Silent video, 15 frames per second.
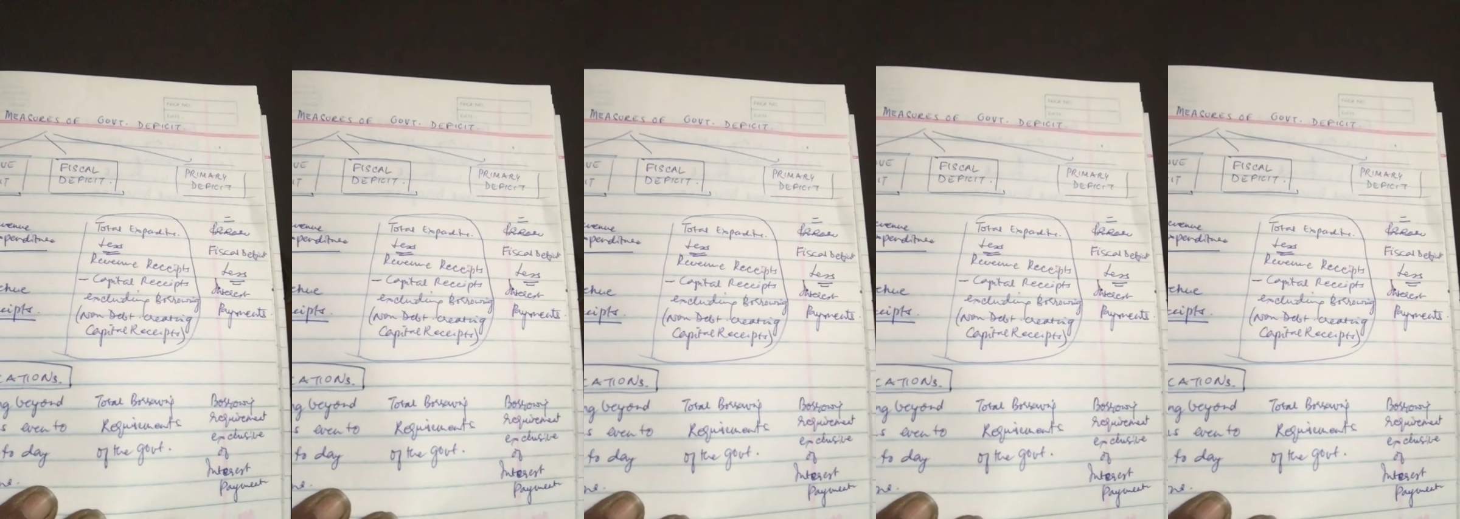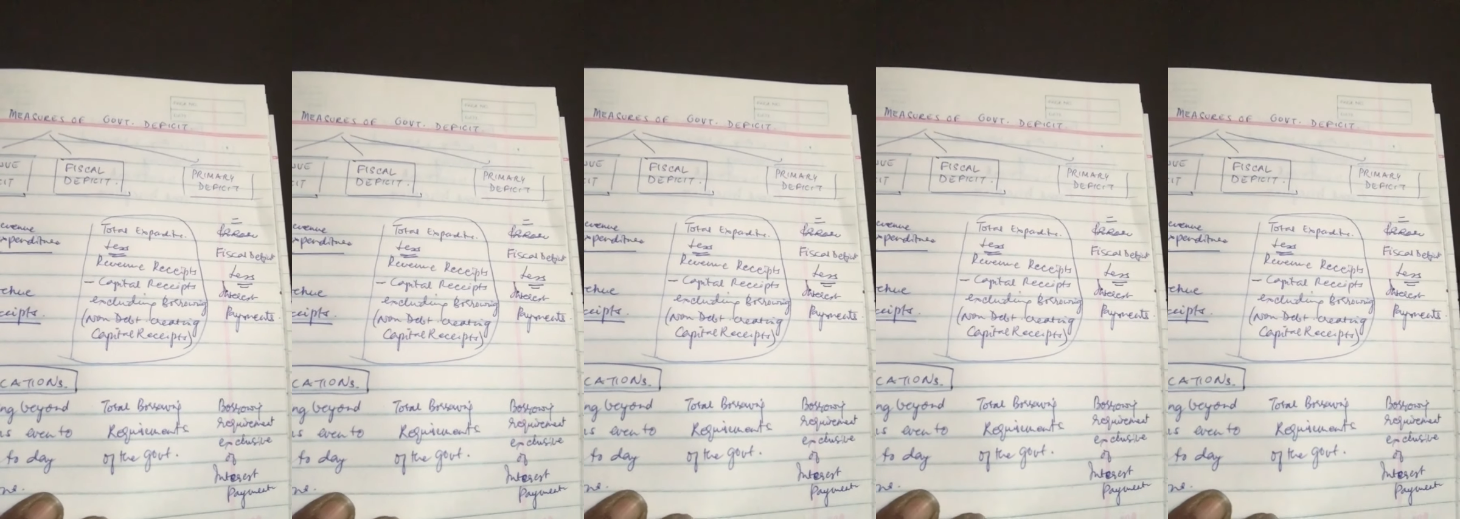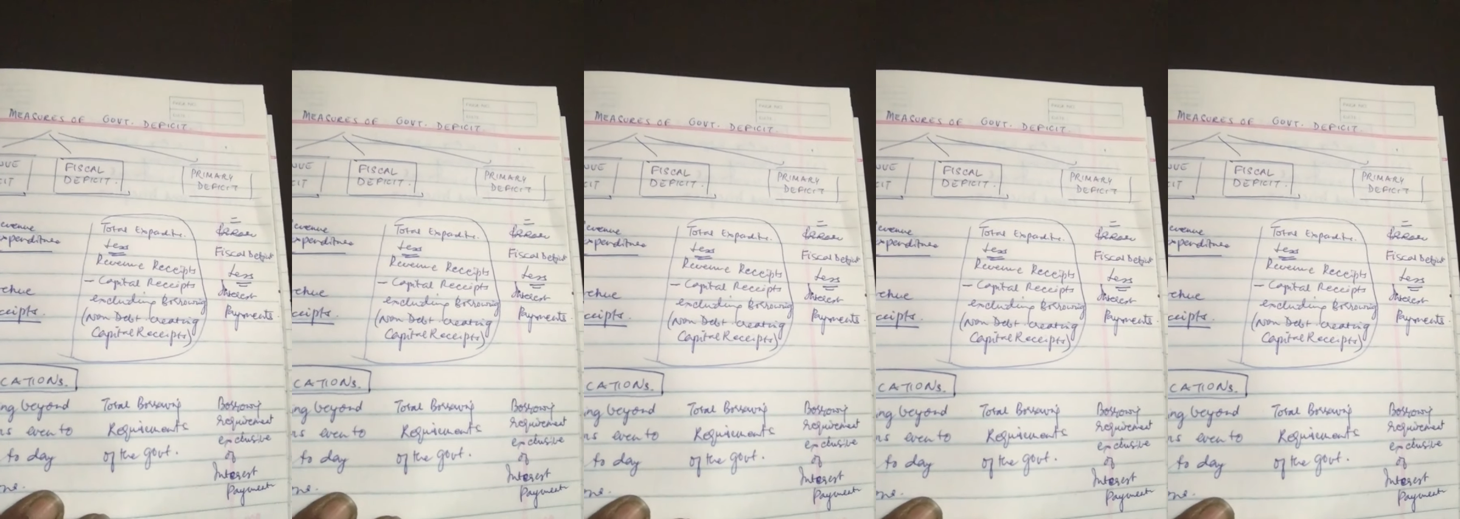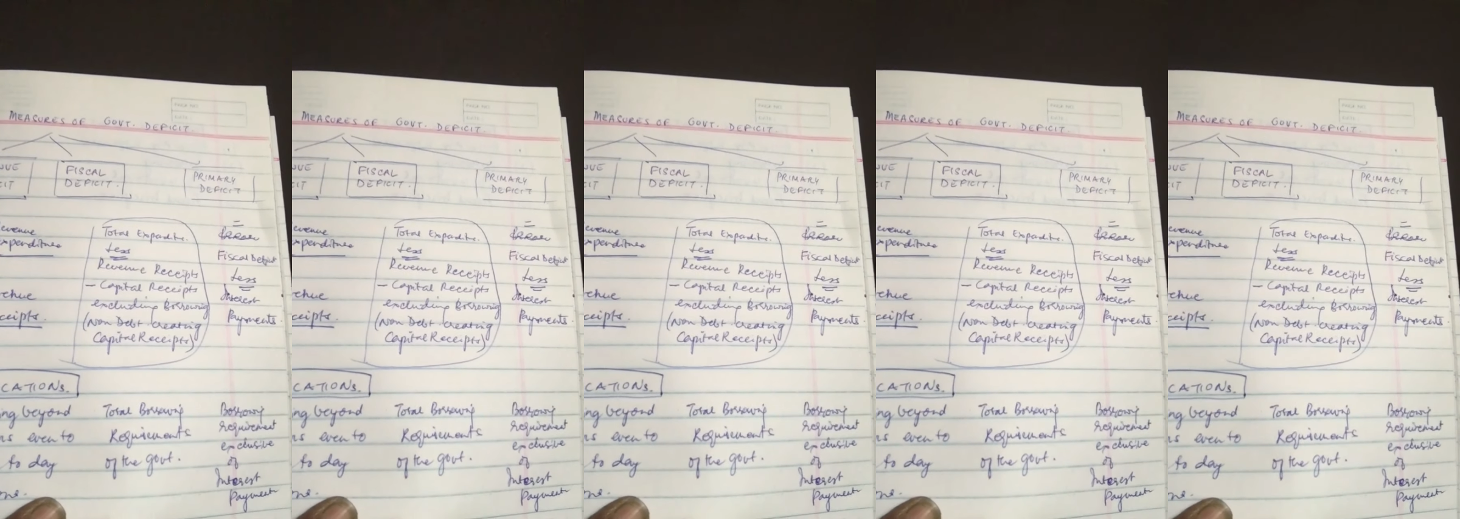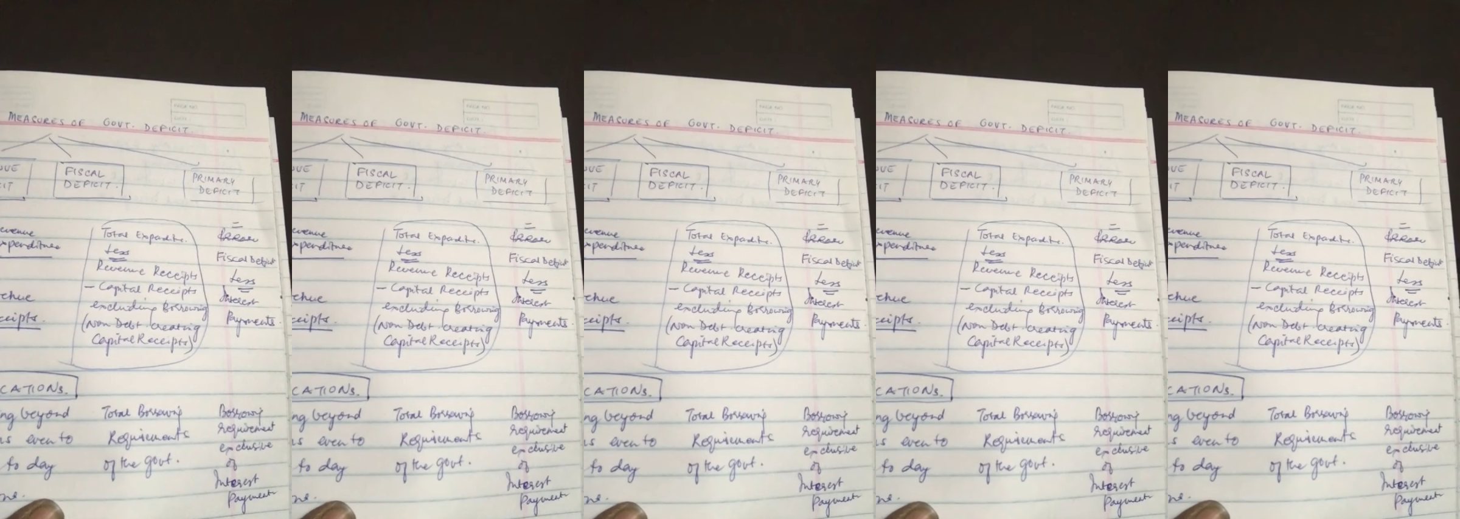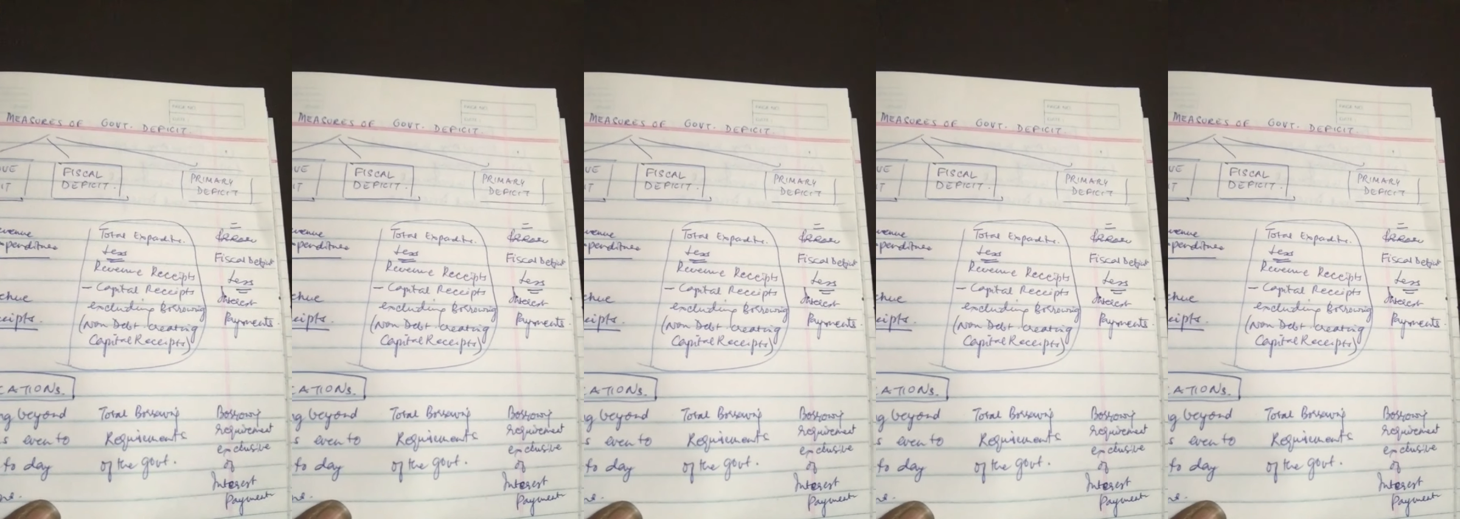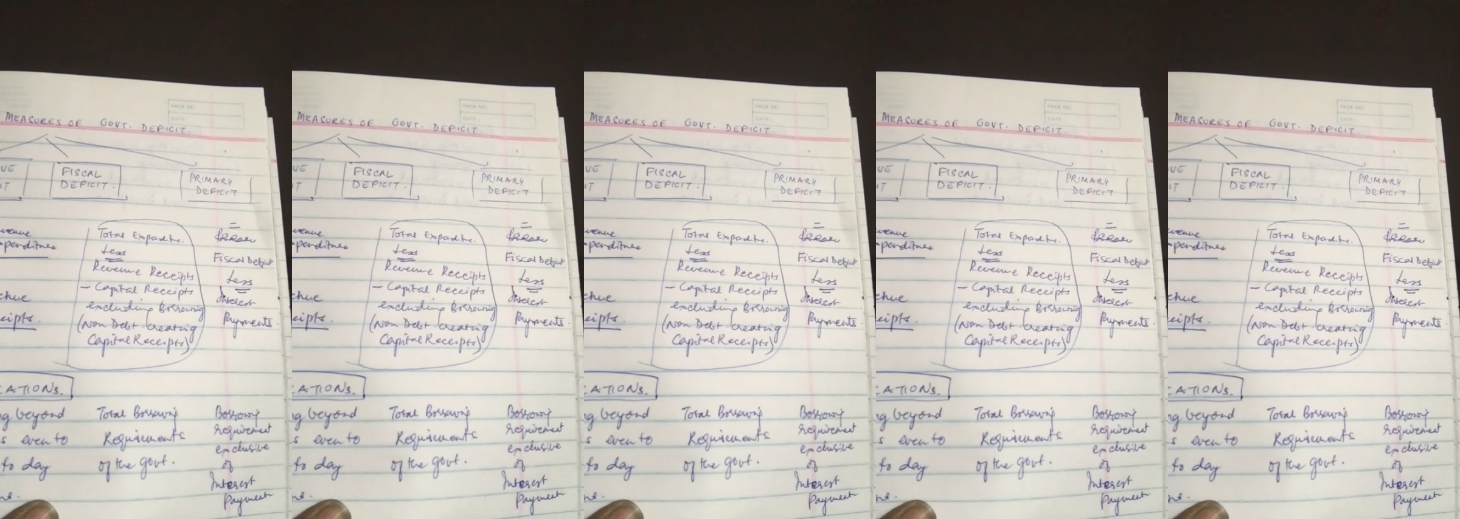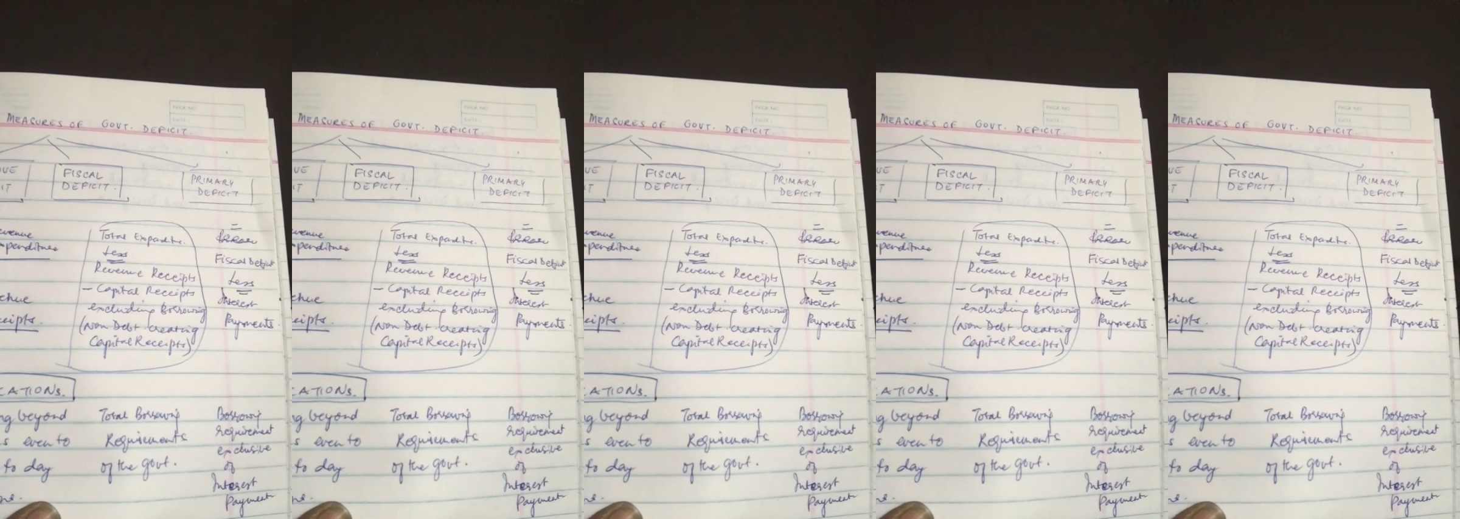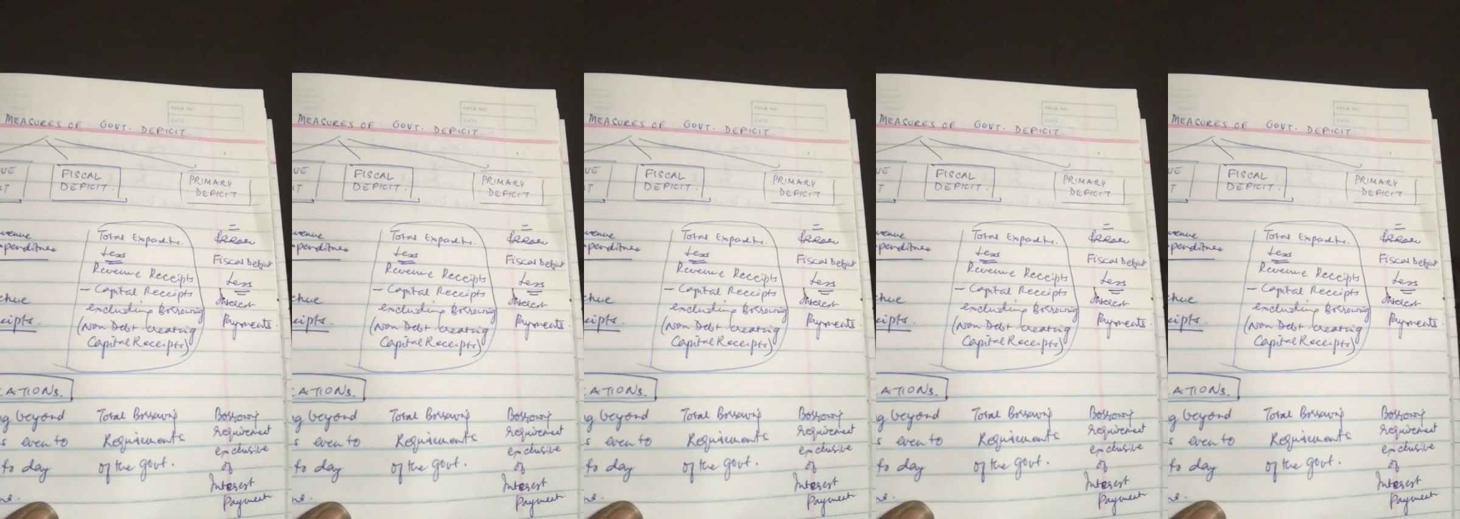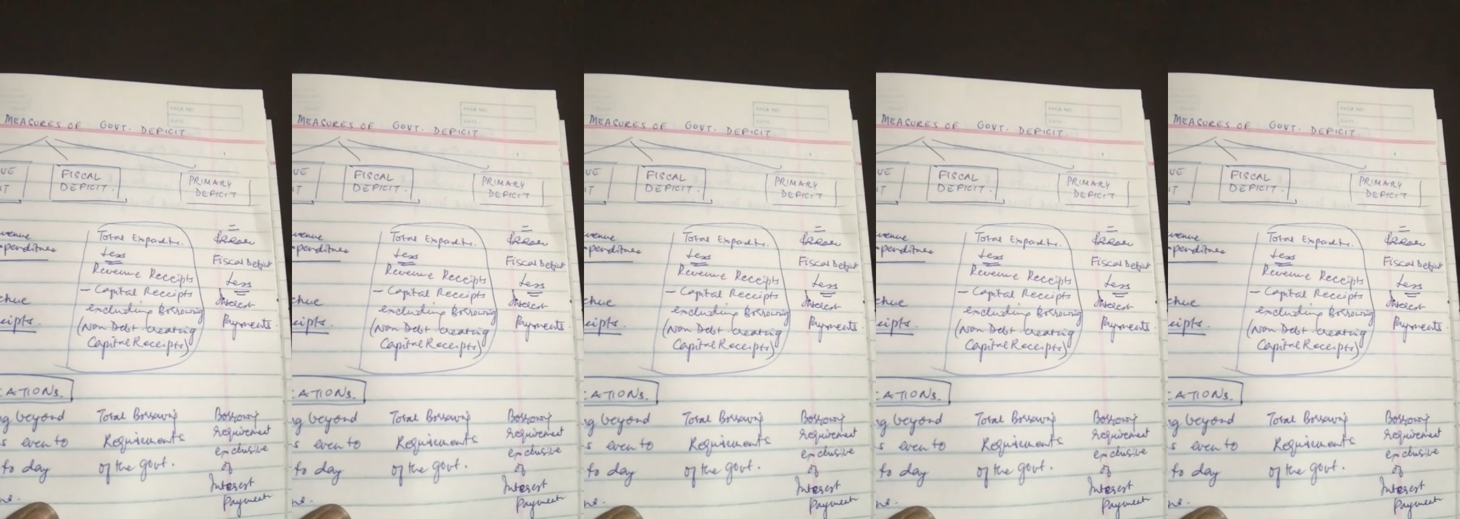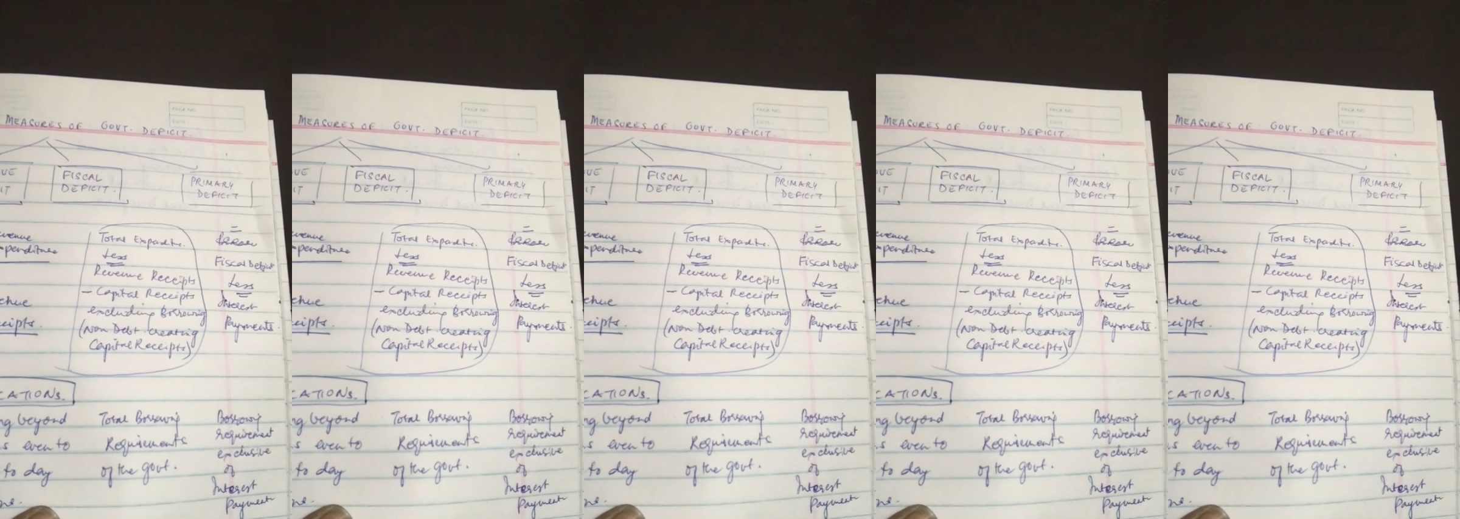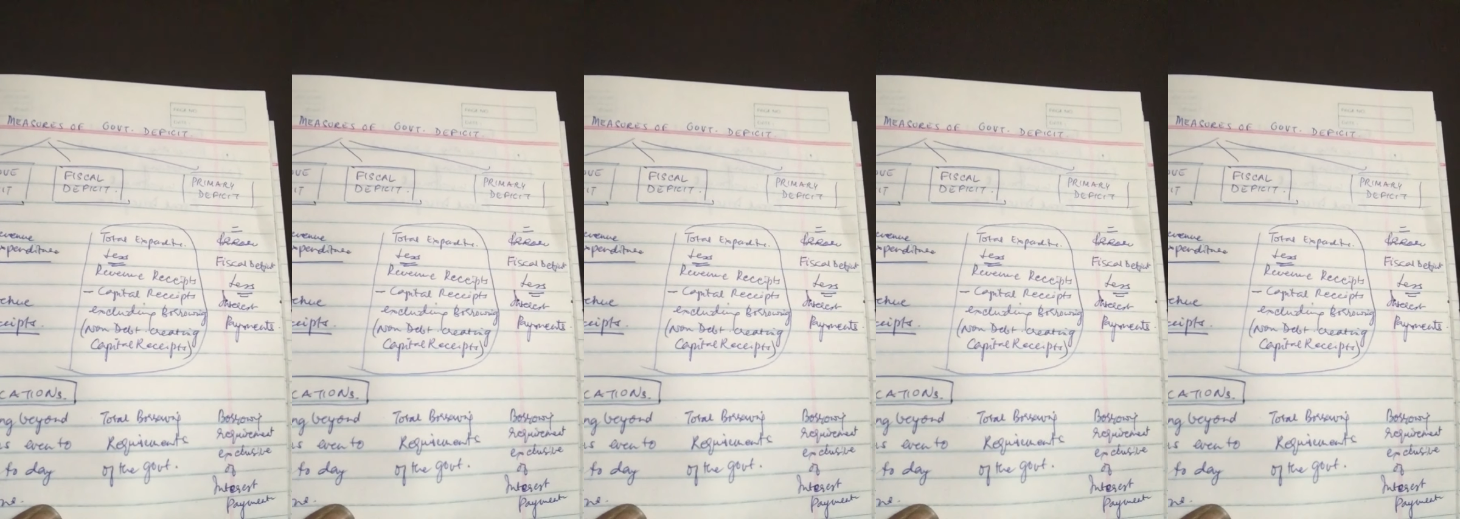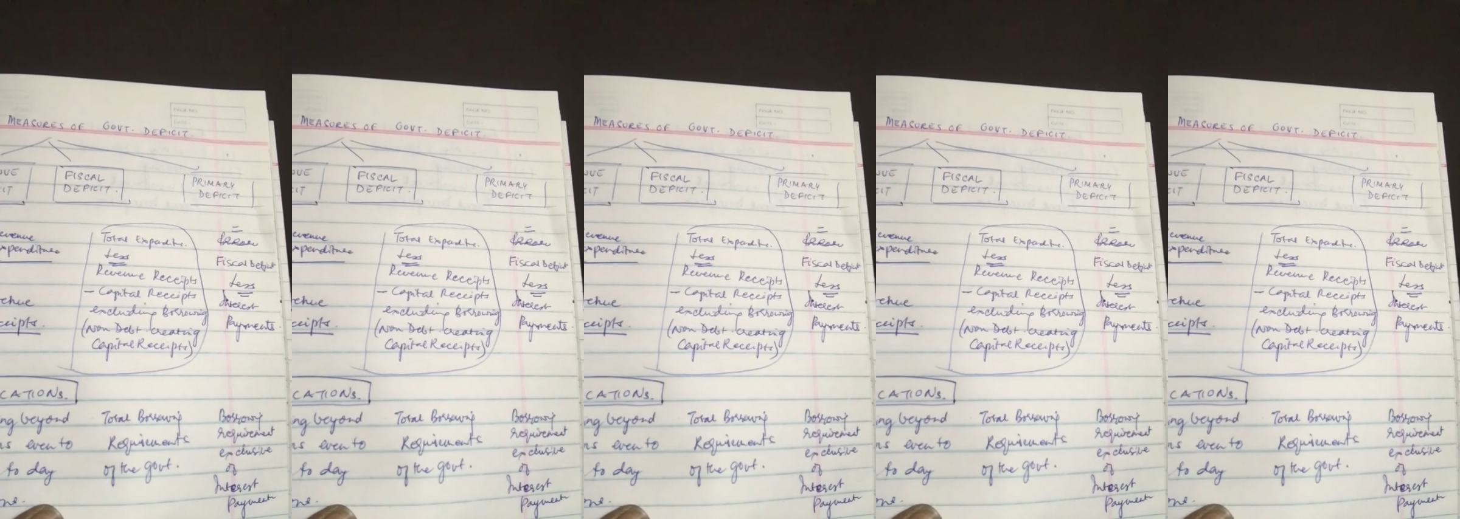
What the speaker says: Nobody's mouth can be seen.